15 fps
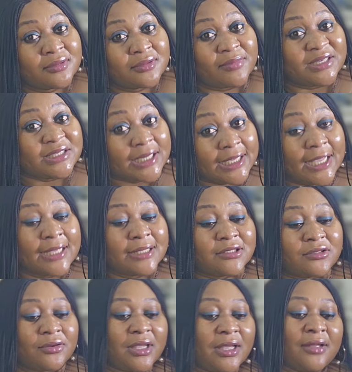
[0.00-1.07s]
Magic Case,
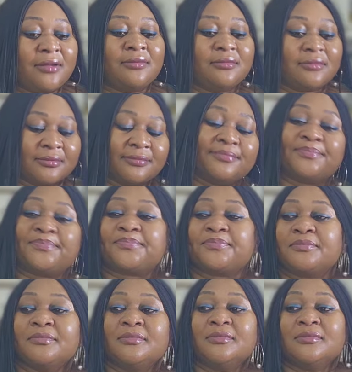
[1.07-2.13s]
okay?
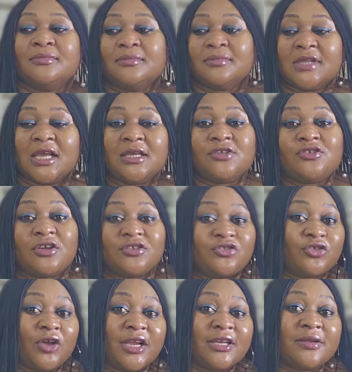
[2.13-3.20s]
He just
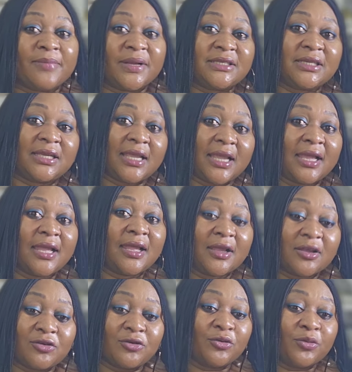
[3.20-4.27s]
joined the Magic
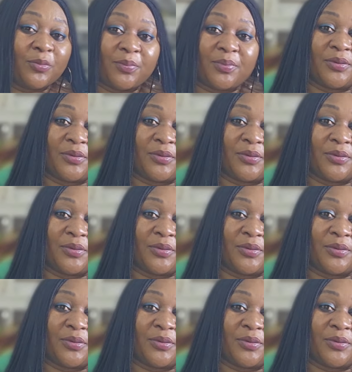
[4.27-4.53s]
K group.